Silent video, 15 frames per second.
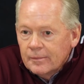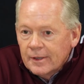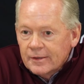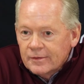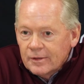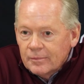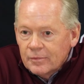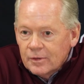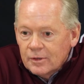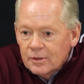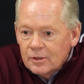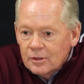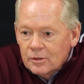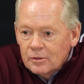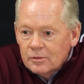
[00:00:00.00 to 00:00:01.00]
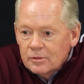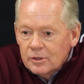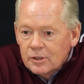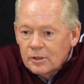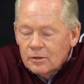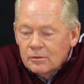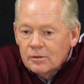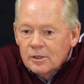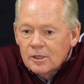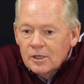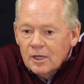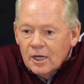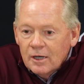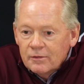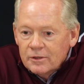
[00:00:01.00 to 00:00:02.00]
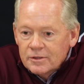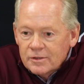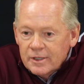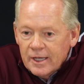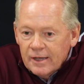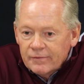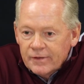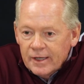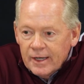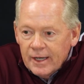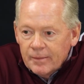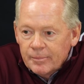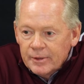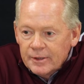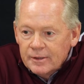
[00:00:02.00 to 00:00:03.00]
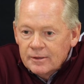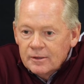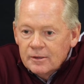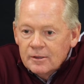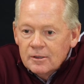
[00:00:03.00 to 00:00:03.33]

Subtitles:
That's something that'll, you know, obviously have to happen.